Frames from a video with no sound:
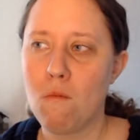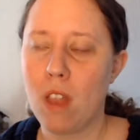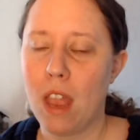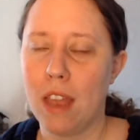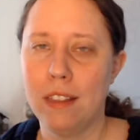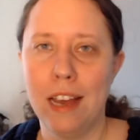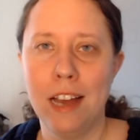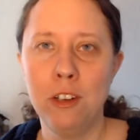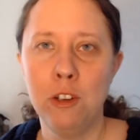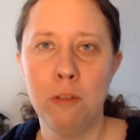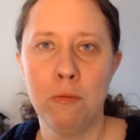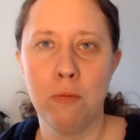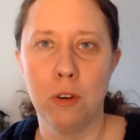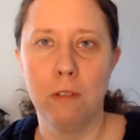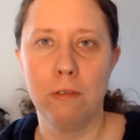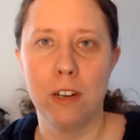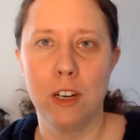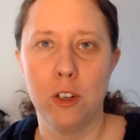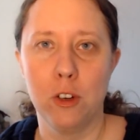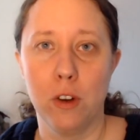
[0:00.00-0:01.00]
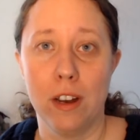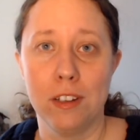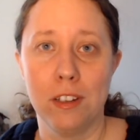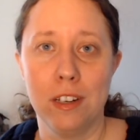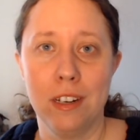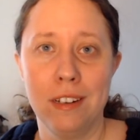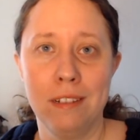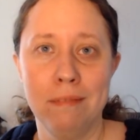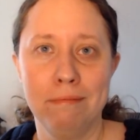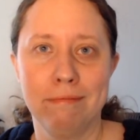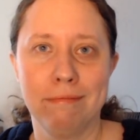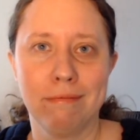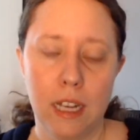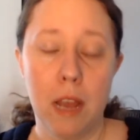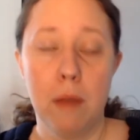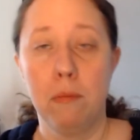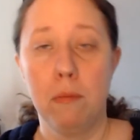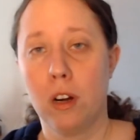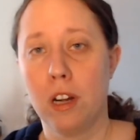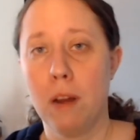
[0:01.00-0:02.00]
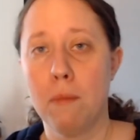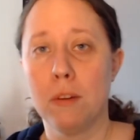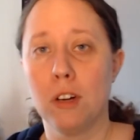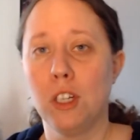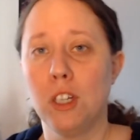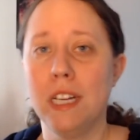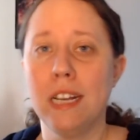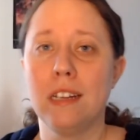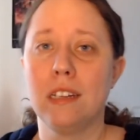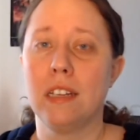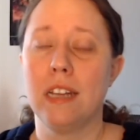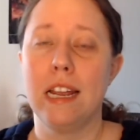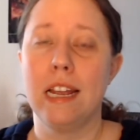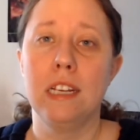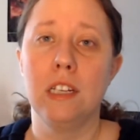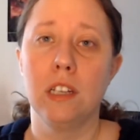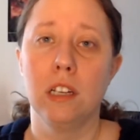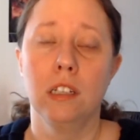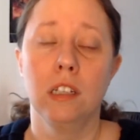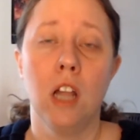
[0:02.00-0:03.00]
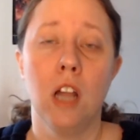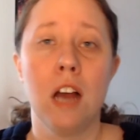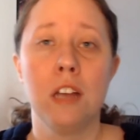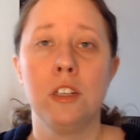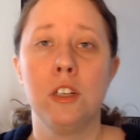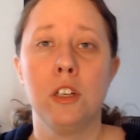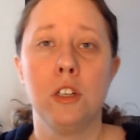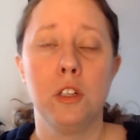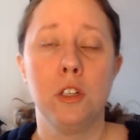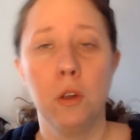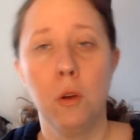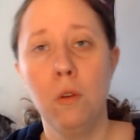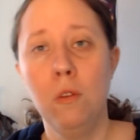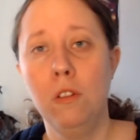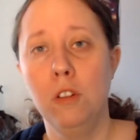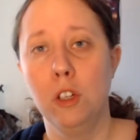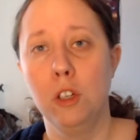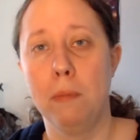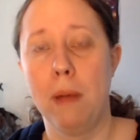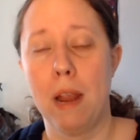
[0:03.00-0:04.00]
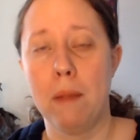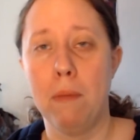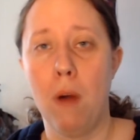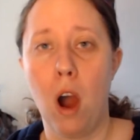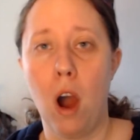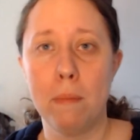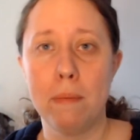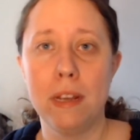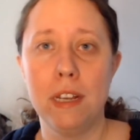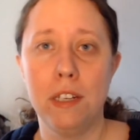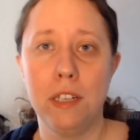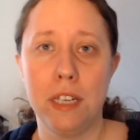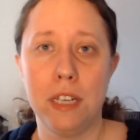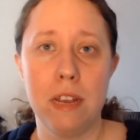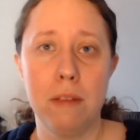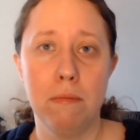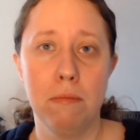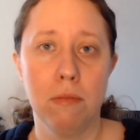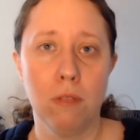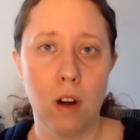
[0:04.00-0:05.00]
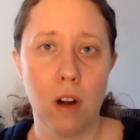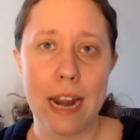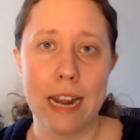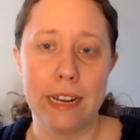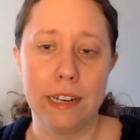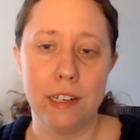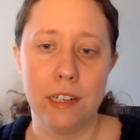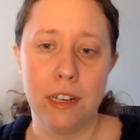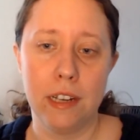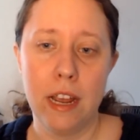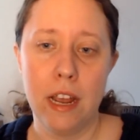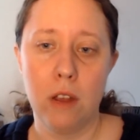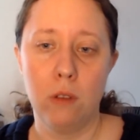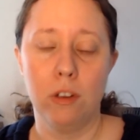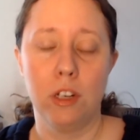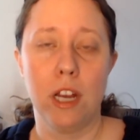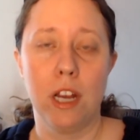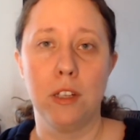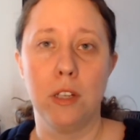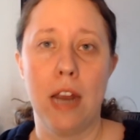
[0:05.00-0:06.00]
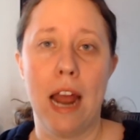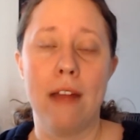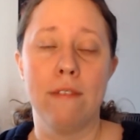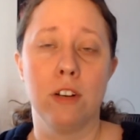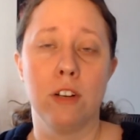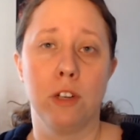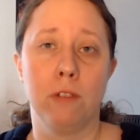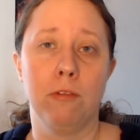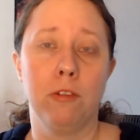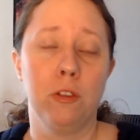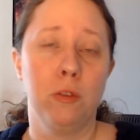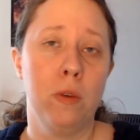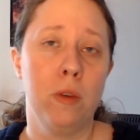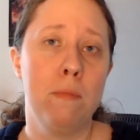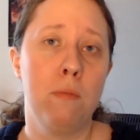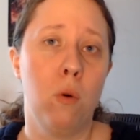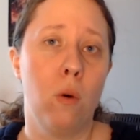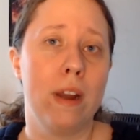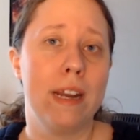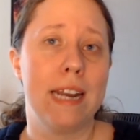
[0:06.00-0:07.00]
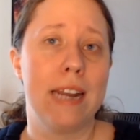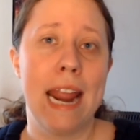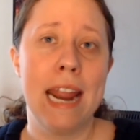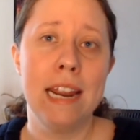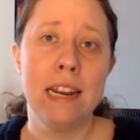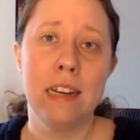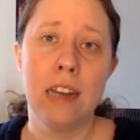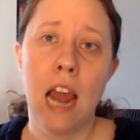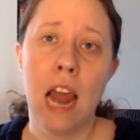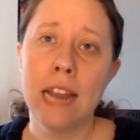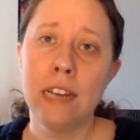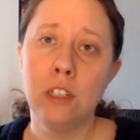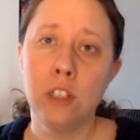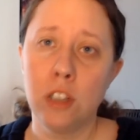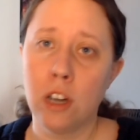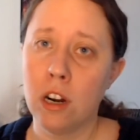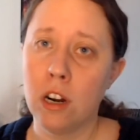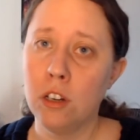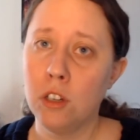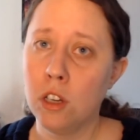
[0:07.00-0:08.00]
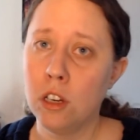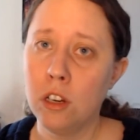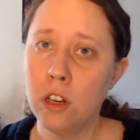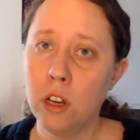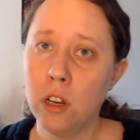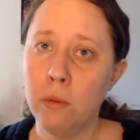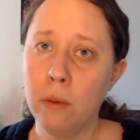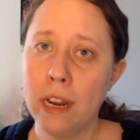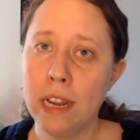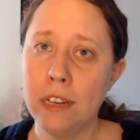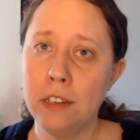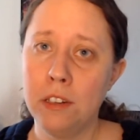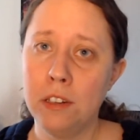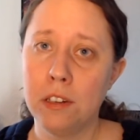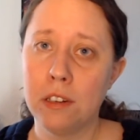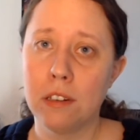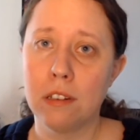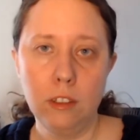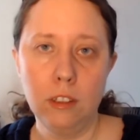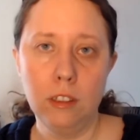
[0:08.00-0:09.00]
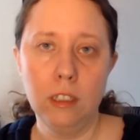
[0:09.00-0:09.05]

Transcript: that should prove interesting. Book number 6 is Lost Souls by Poppy Z. Brite, which has an average of 3.89 stars on Goodreads.